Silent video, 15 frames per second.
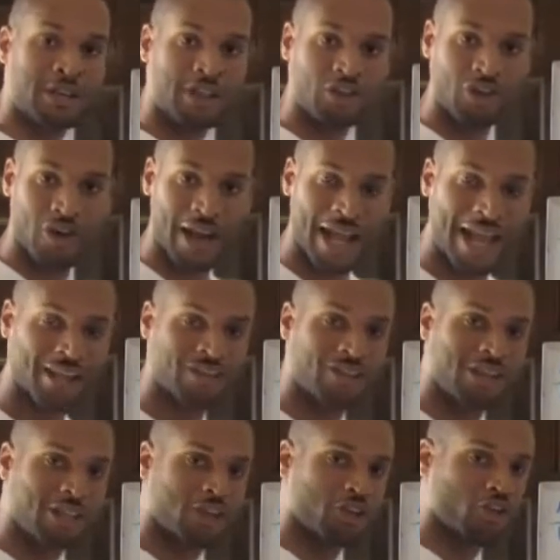then you're
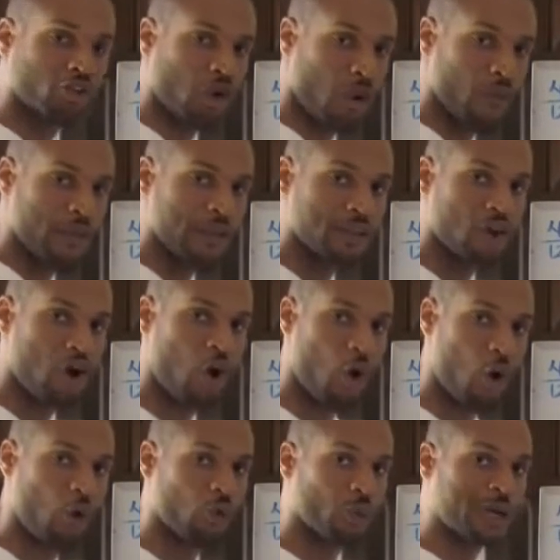actually controlling the
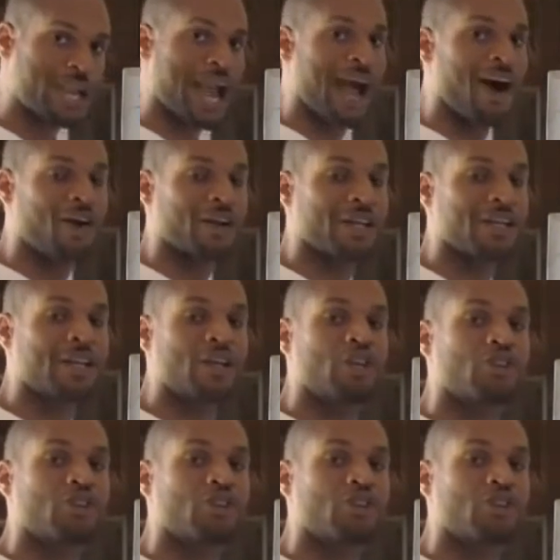whole reality.